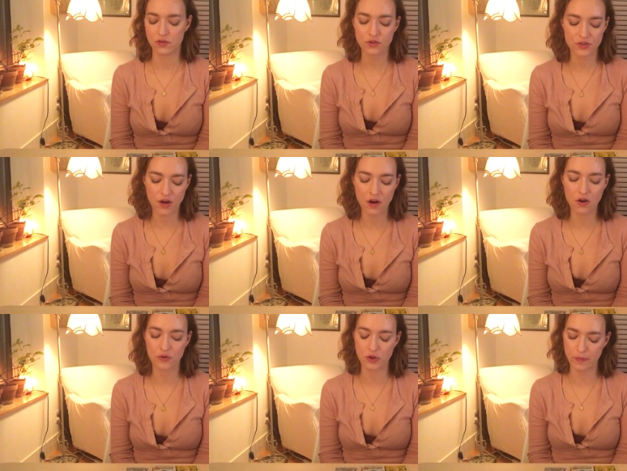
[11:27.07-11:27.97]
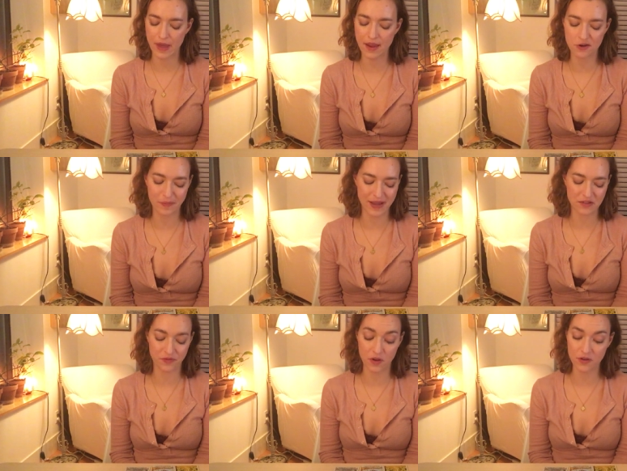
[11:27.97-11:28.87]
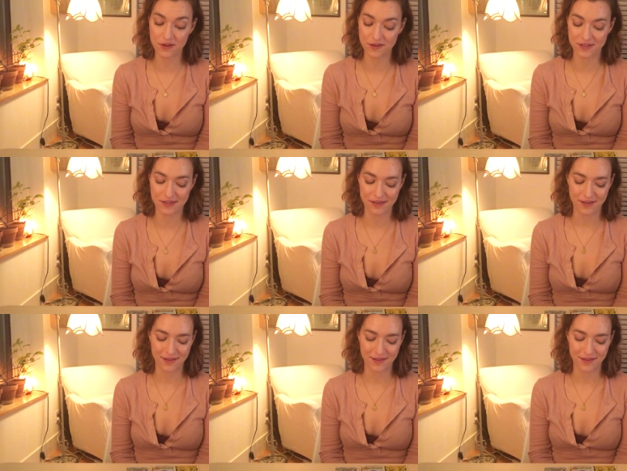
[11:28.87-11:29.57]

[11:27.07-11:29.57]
Your sorrow, your pain, your past failures,